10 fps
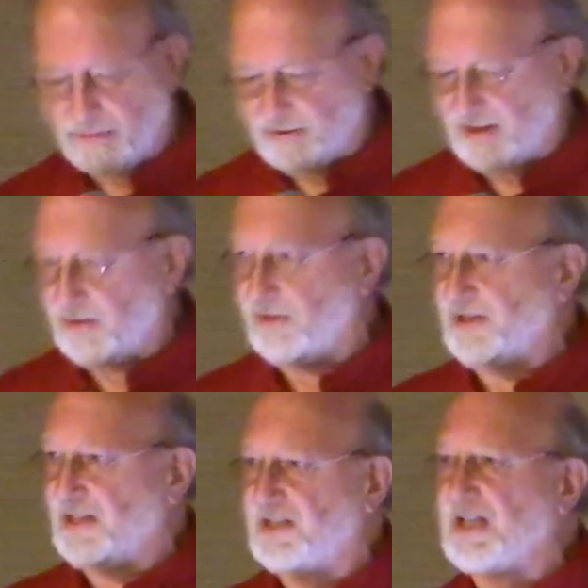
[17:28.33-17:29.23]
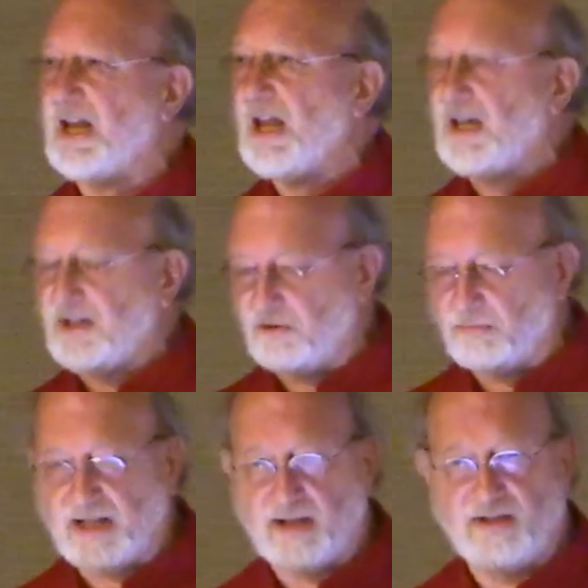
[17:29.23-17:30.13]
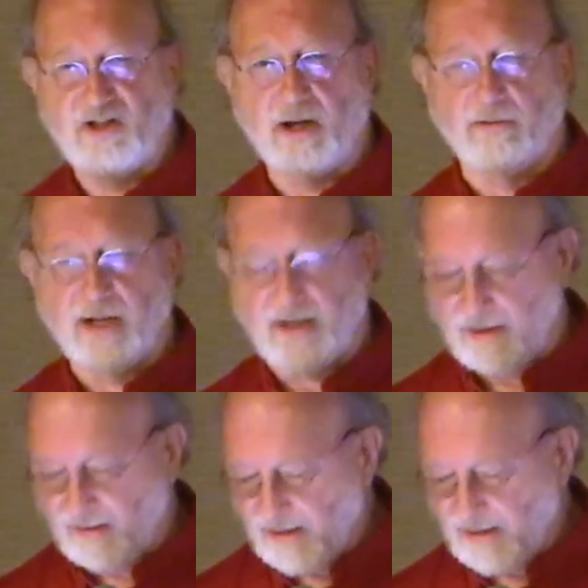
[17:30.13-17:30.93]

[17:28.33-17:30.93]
putting all these human-generated